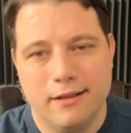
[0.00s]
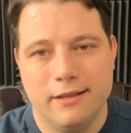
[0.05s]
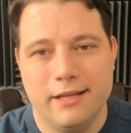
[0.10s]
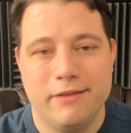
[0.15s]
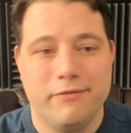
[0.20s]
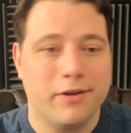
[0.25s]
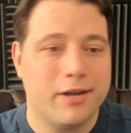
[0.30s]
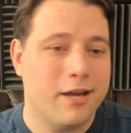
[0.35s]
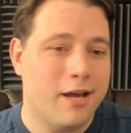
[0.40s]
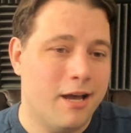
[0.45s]

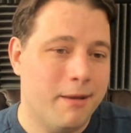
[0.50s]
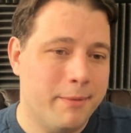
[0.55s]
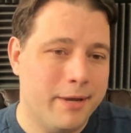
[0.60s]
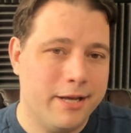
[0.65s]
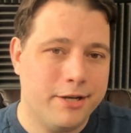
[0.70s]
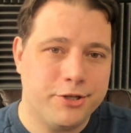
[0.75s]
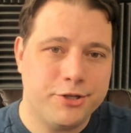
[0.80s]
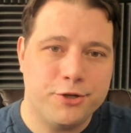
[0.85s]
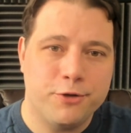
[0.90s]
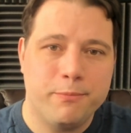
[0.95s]
Leave a
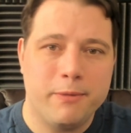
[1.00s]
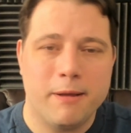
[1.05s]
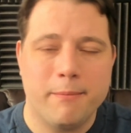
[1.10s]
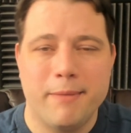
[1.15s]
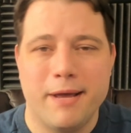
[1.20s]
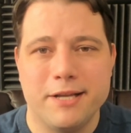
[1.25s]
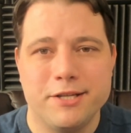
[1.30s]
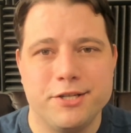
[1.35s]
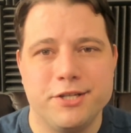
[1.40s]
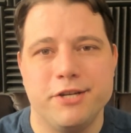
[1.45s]
comment, shoot me a
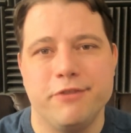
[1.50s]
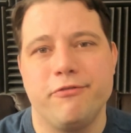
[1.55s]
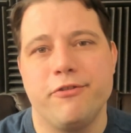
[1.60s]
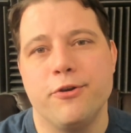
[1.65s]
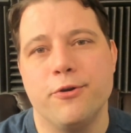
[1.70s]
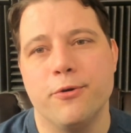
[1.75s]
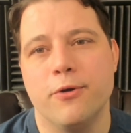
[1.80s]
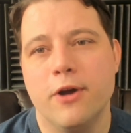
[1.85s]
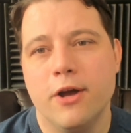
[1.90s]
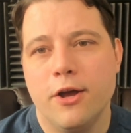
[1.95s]
message if
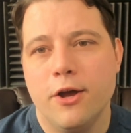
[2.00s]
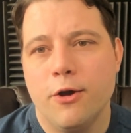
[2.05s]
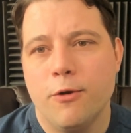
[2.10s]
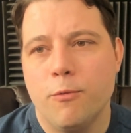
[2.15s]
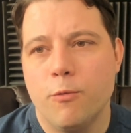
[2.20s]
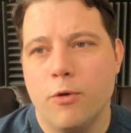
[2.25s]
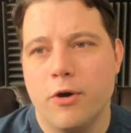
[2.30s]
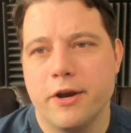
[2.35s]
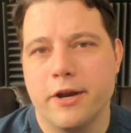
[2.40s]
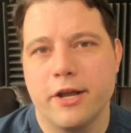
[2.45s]
you
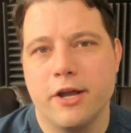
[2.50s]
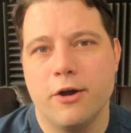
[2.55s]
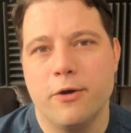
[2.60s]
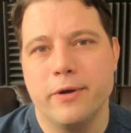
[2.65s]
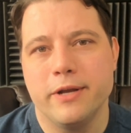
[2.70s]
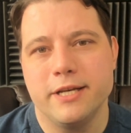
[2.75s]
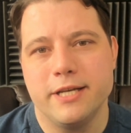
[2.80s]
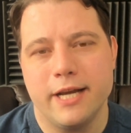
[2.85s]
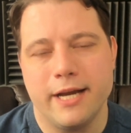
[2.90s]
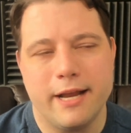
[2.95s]
want to go
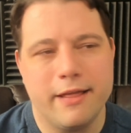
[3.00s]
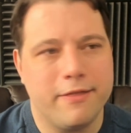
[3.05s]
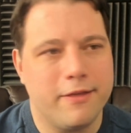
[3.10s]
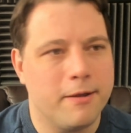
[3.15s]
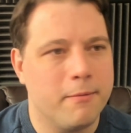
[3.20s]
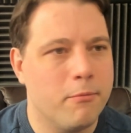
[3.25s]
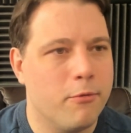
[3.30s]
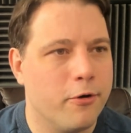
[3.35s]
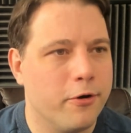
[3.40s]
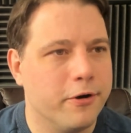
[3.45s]
into
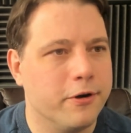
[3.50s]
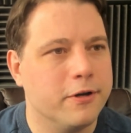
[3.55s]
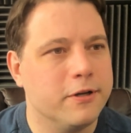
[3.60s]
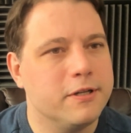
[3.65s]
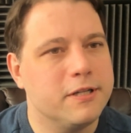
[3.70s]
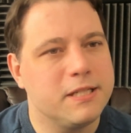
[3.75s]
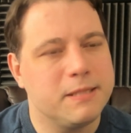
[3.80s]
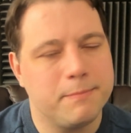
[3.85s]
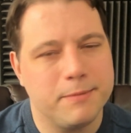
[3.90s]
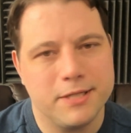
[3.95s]
anything more
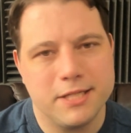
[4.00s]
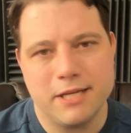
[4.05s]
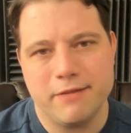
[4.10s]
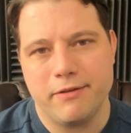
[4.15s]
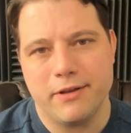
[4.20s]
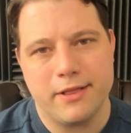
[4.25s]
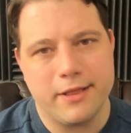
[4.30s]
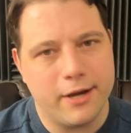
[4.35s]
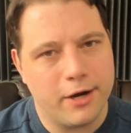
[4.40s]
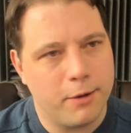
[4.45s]

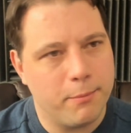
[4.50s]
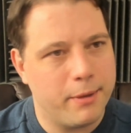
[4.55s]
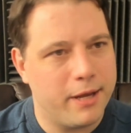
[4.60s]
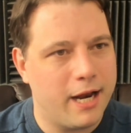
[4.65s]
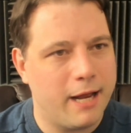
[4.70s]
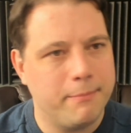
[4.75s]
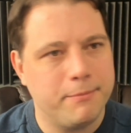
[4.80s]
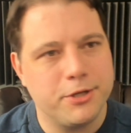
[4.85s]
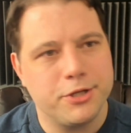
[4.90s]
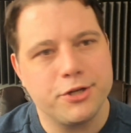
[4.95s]
specific there,
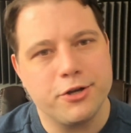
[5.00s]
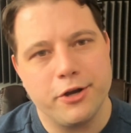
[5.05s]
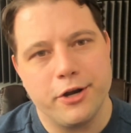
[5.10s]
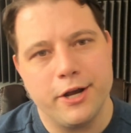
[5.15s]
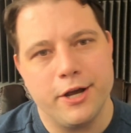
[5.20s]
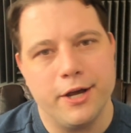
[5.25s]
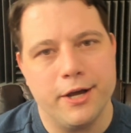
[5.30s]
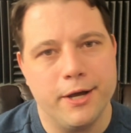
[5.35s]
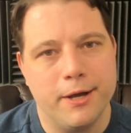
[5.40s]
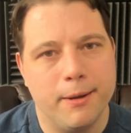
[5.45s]
but I'm just going
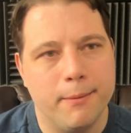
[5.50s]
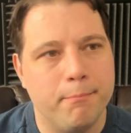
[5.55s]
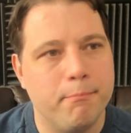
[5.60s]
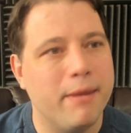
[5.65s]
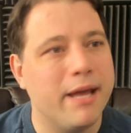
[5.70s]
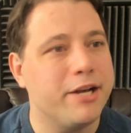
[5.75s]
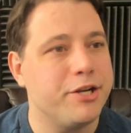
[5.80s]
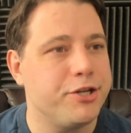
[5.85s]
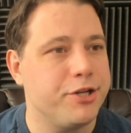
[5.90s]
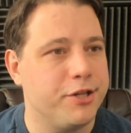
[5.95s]
to
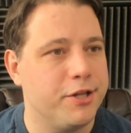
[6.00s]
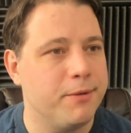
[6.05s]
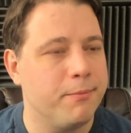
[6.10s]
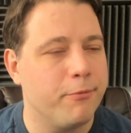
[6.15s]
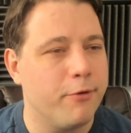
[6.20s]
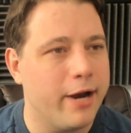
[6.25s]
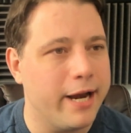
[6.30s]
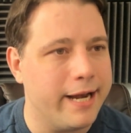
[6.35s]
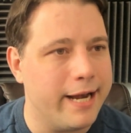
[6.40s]
mention them right